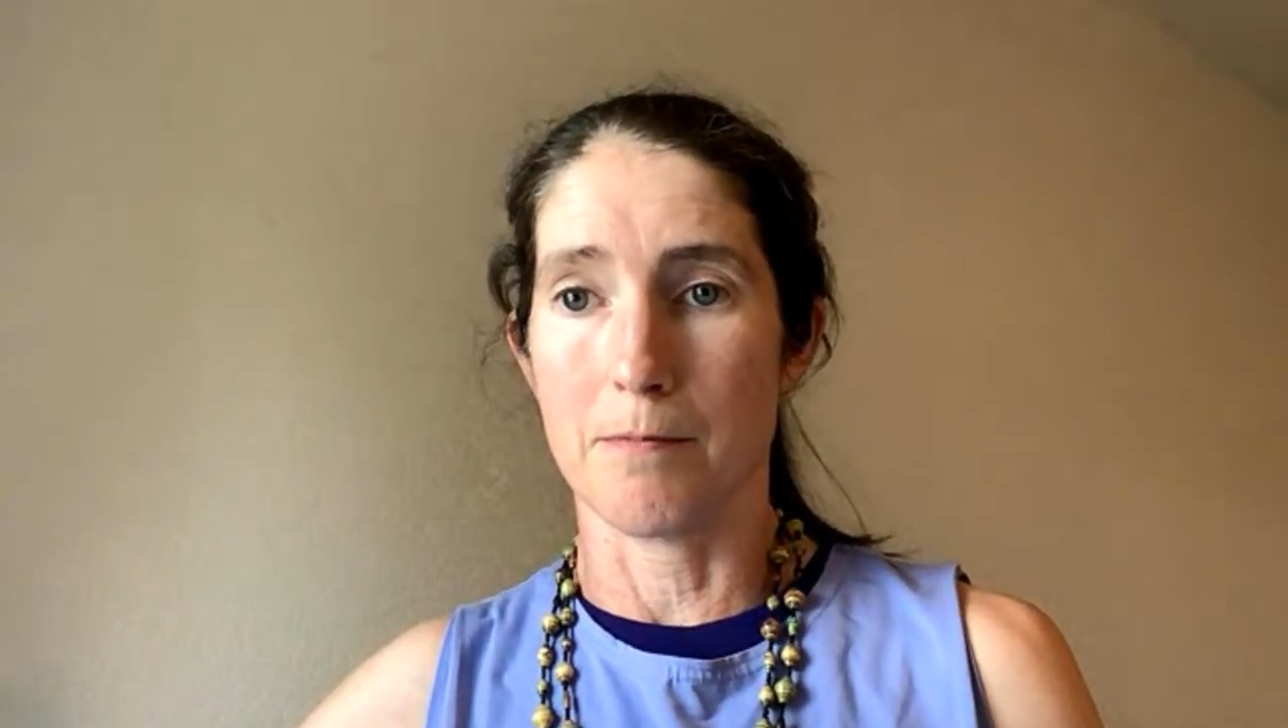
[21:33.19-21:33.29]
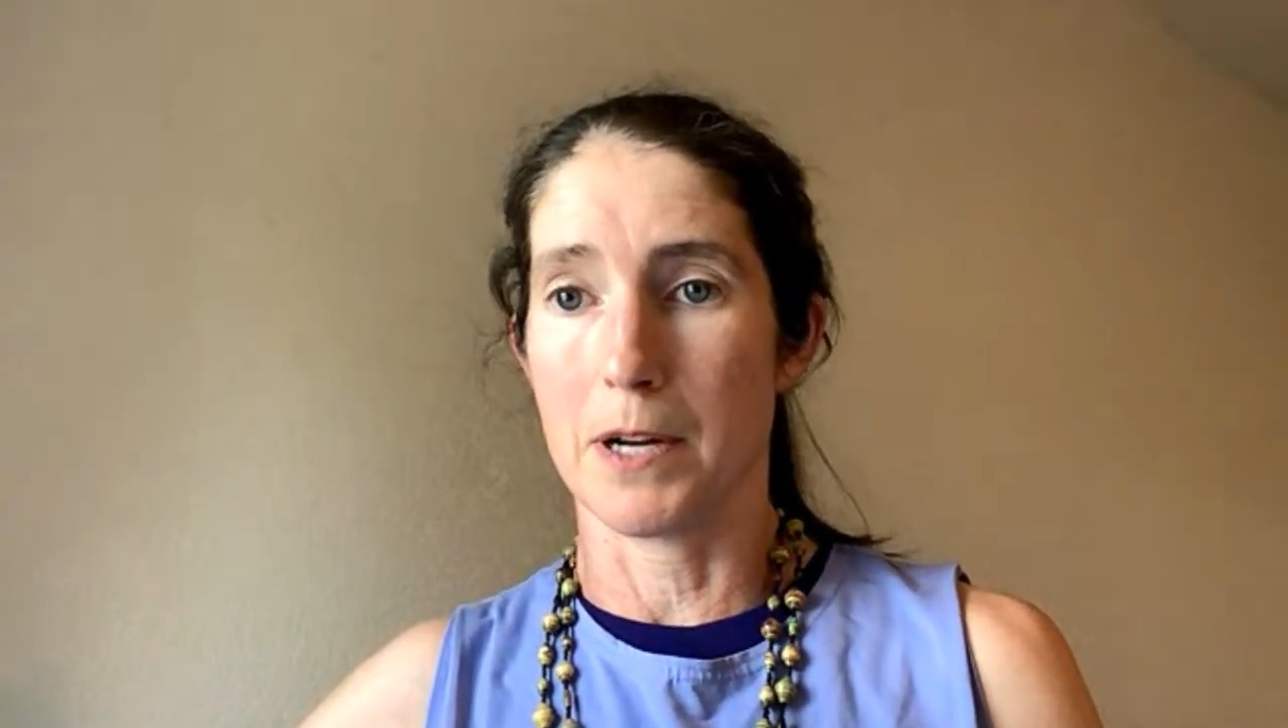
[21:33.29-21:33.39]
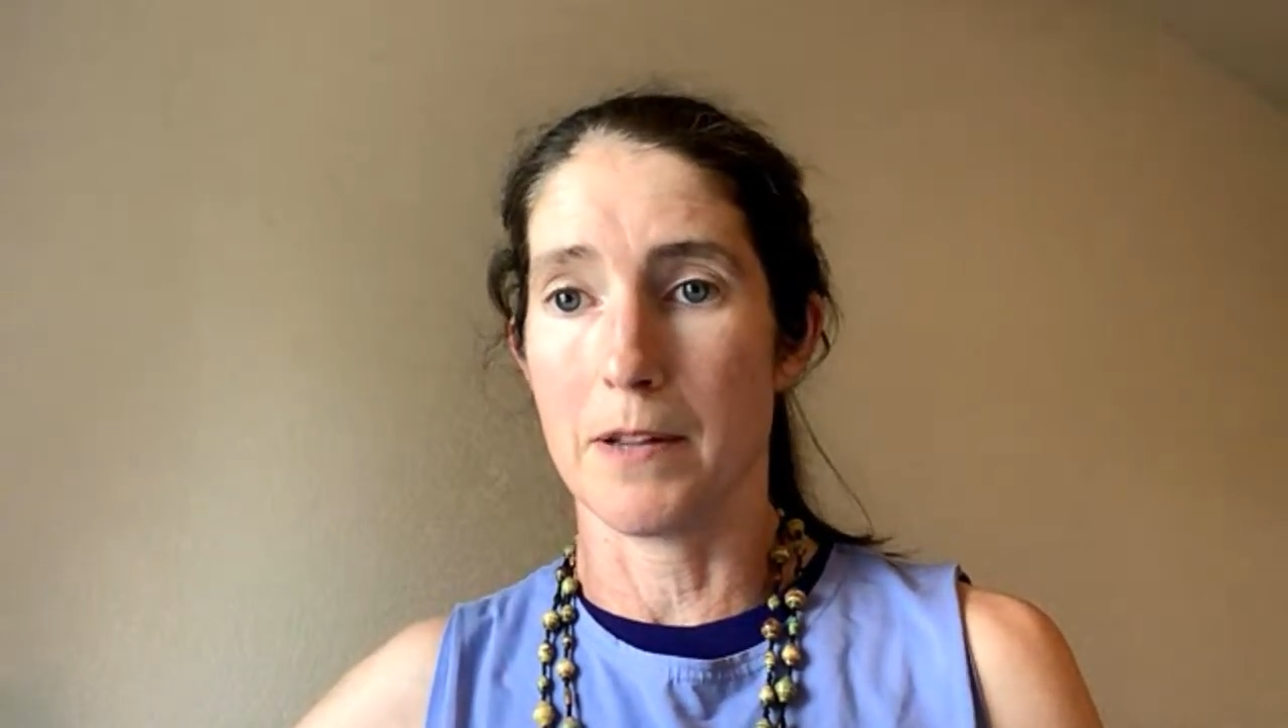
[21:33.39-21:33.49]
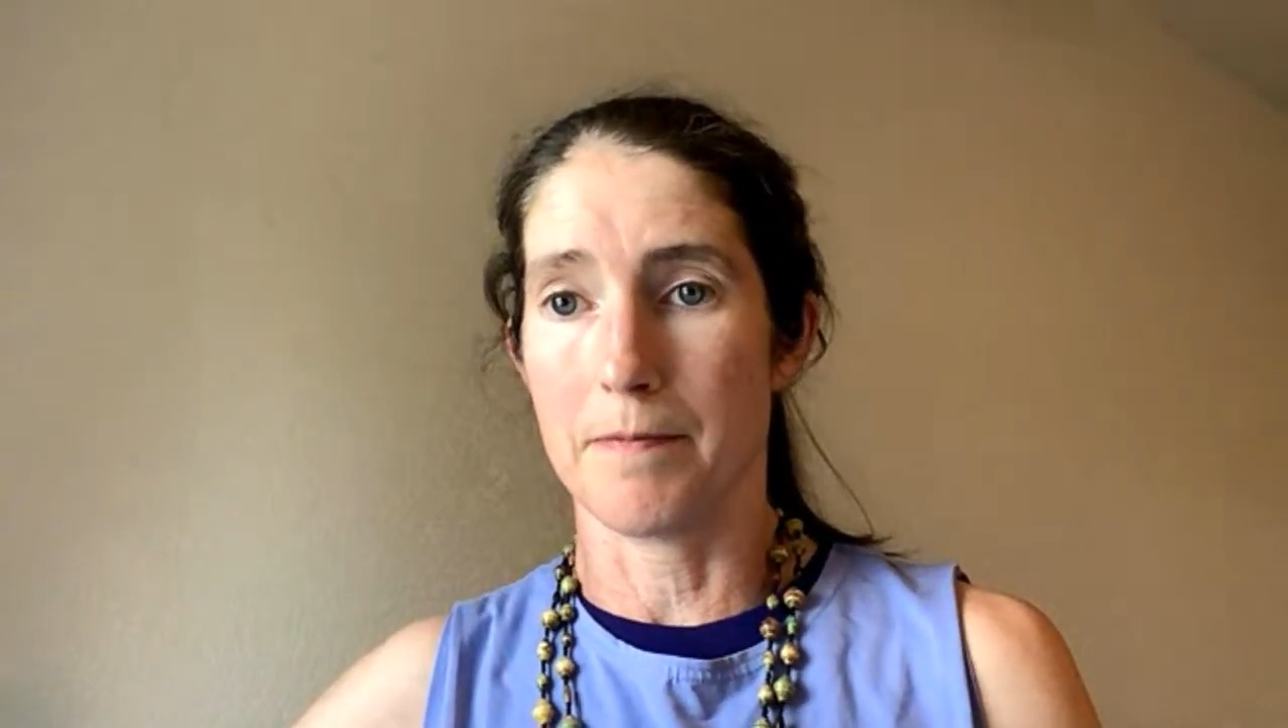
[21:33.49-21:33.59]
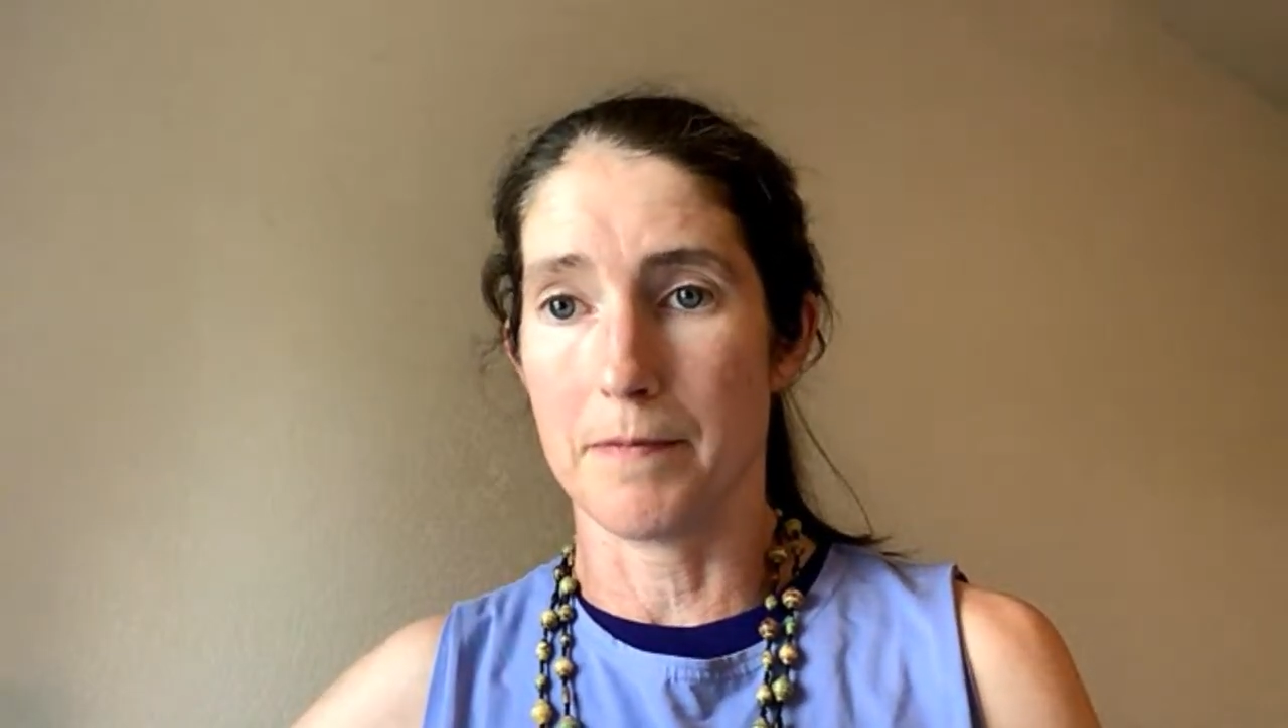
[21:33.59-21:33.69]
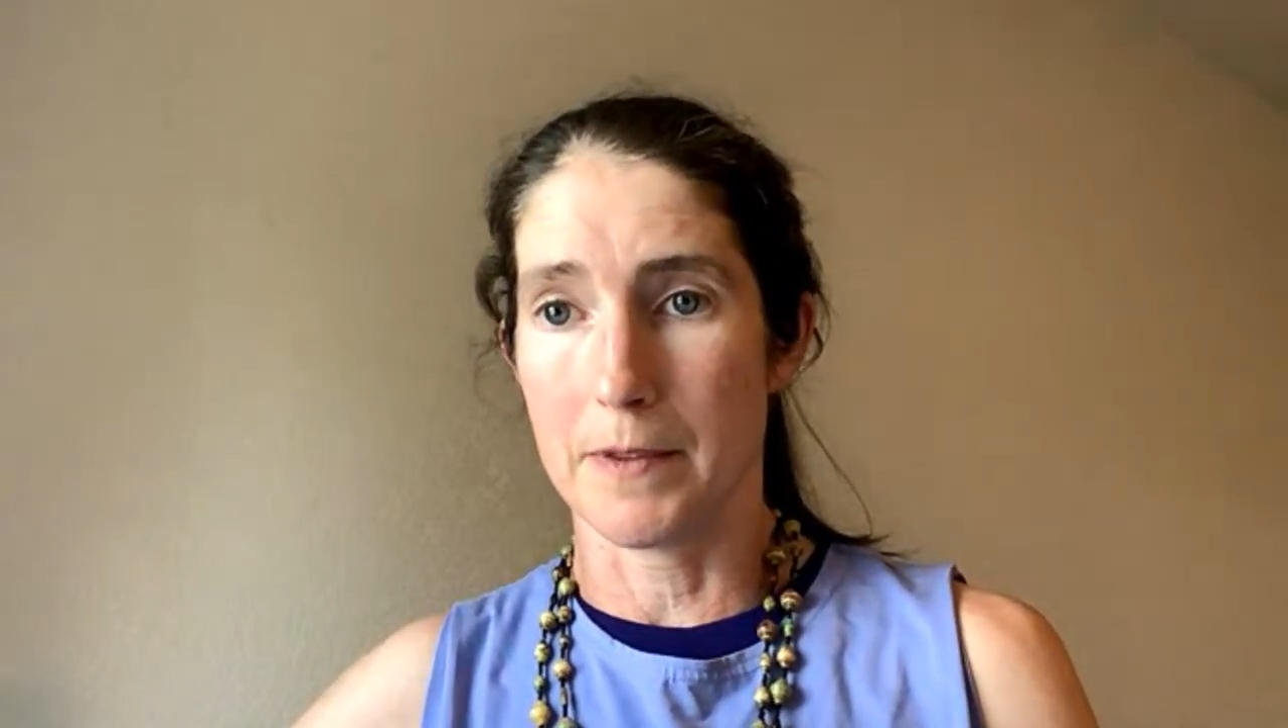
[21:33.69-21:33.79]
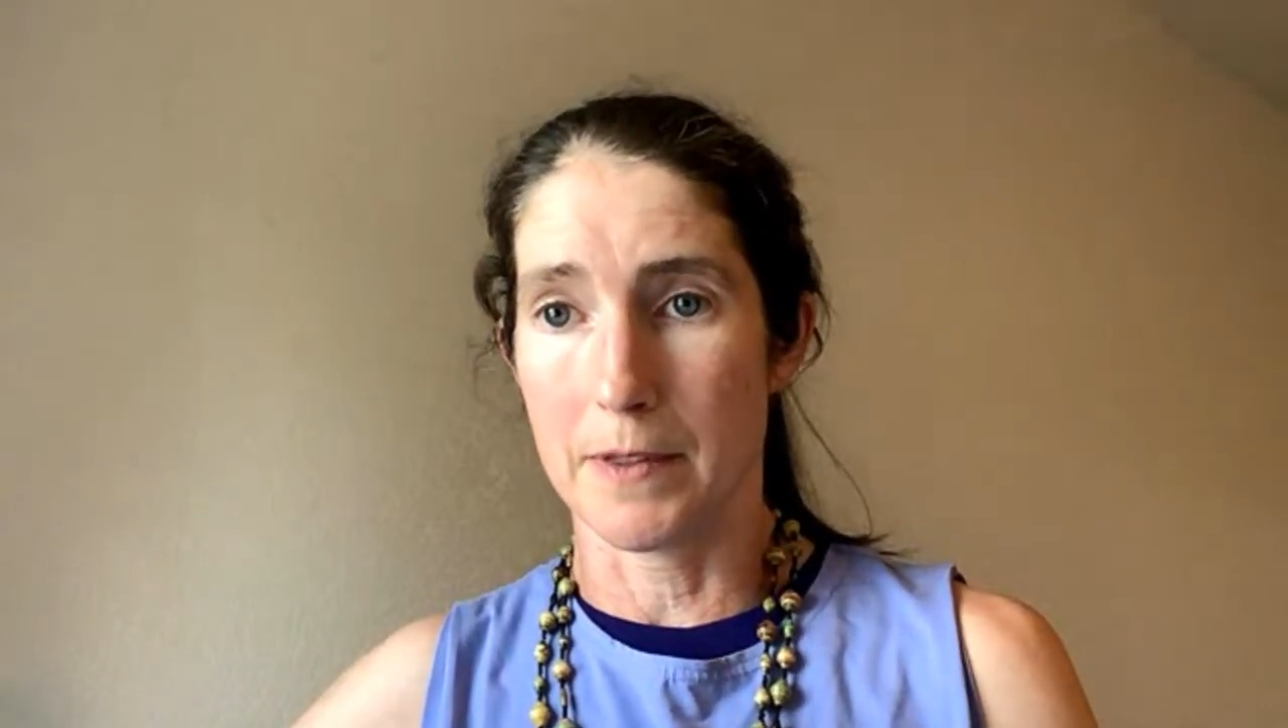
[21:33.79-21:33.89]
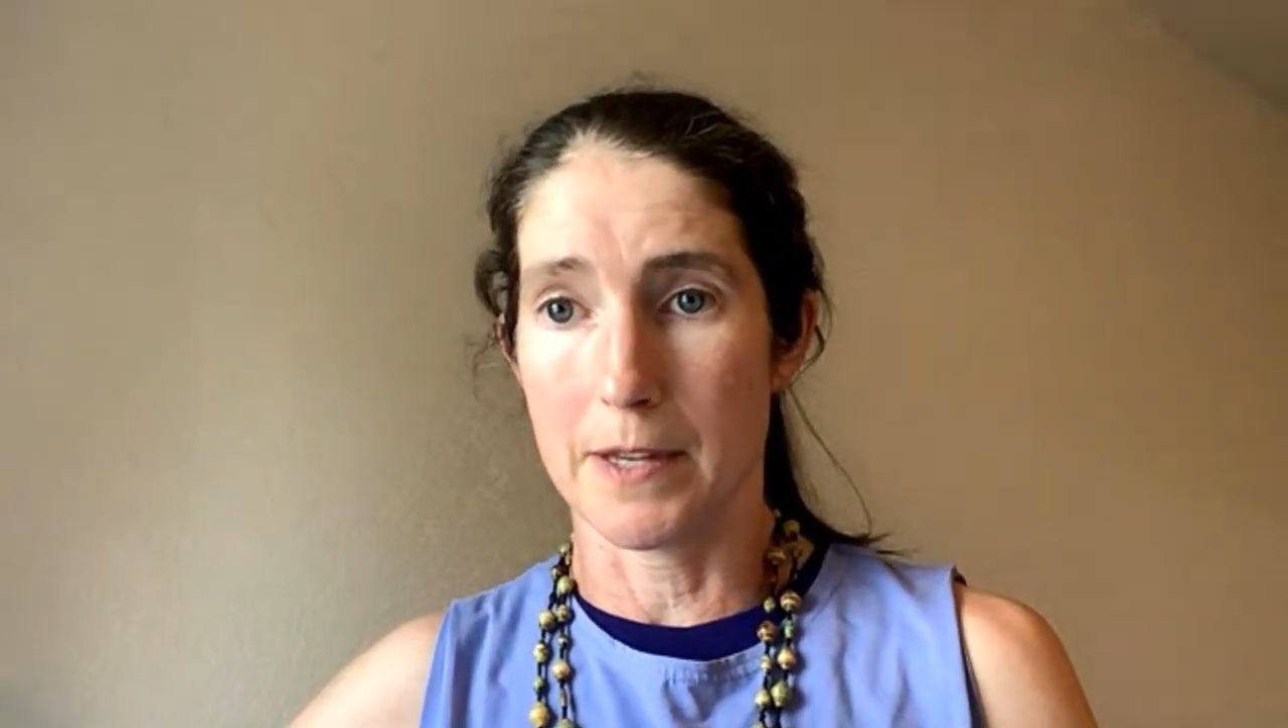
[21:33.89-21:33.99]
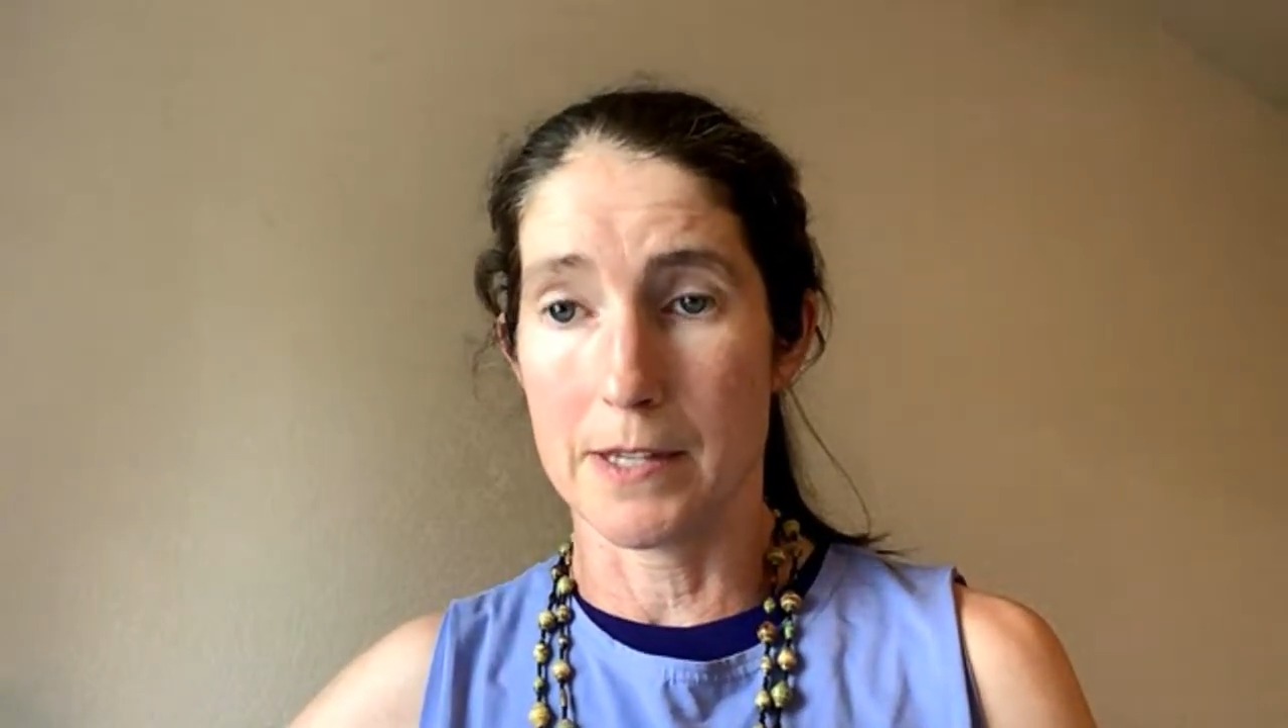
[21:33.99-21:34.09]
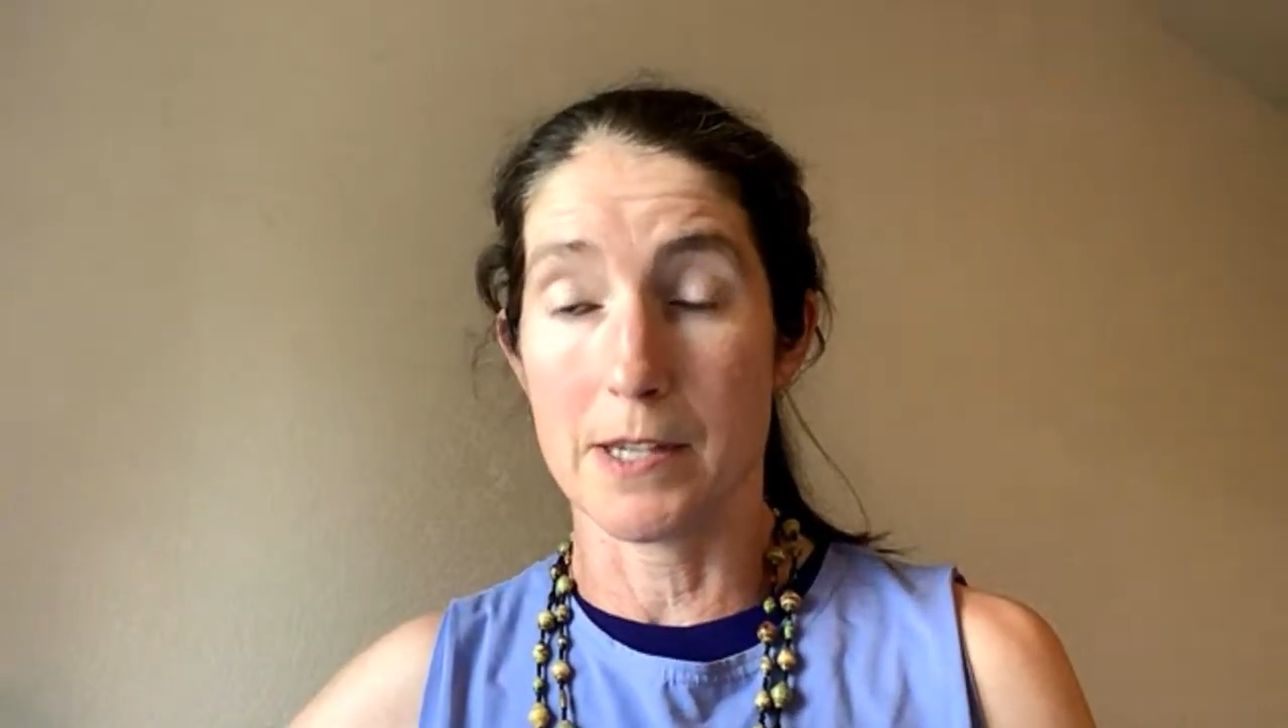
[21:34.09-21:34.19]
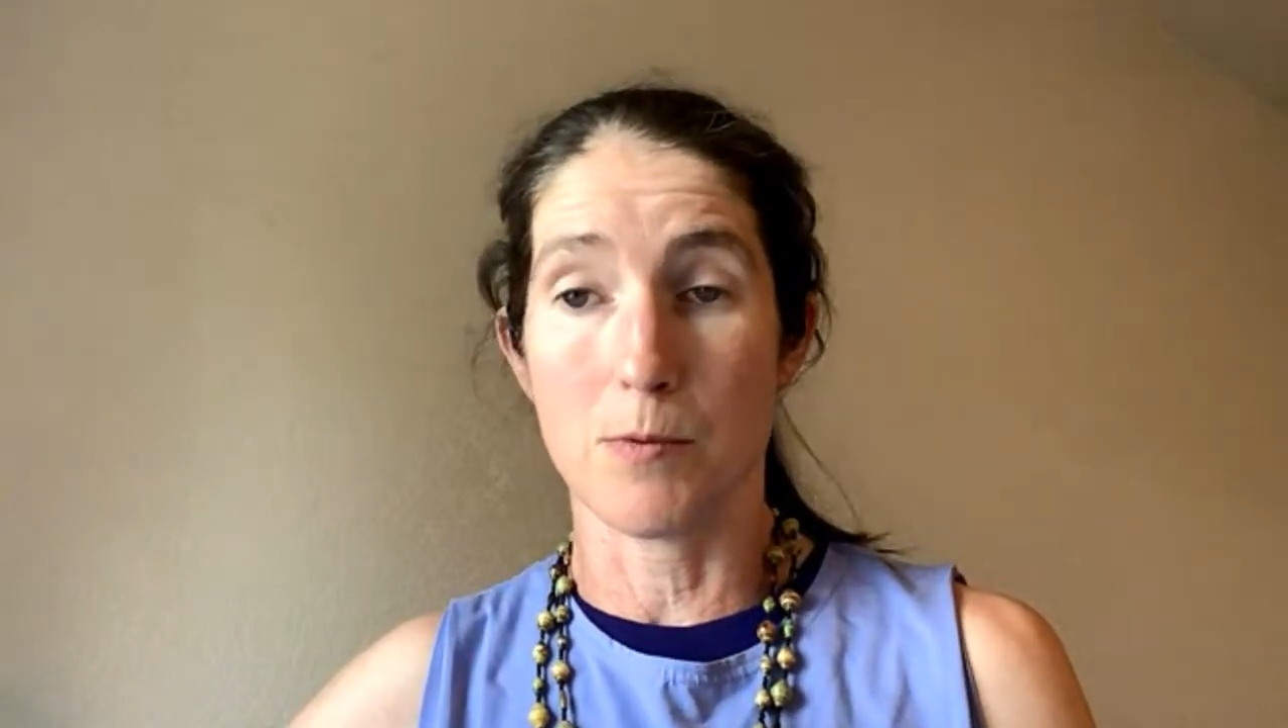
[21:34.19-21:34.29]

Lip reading: but this is